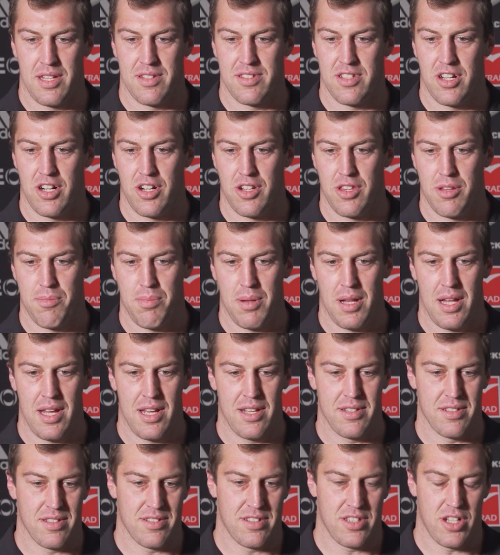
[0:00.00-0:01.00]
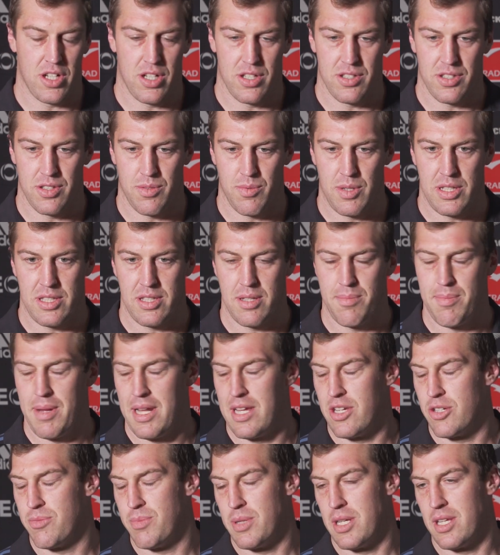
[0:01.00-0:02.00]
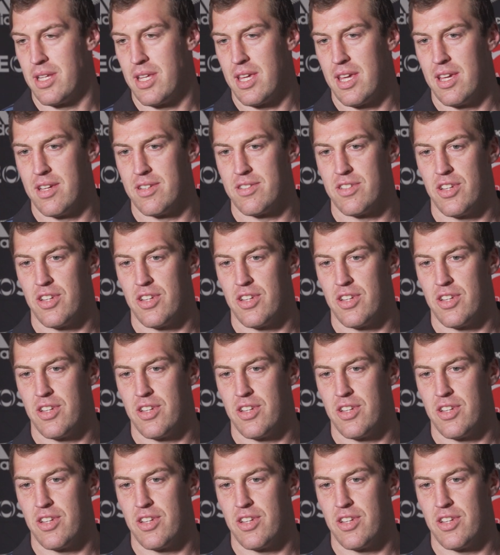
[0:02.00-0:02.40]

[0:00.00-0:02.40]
and so do the players, and so does the rest of the management in here.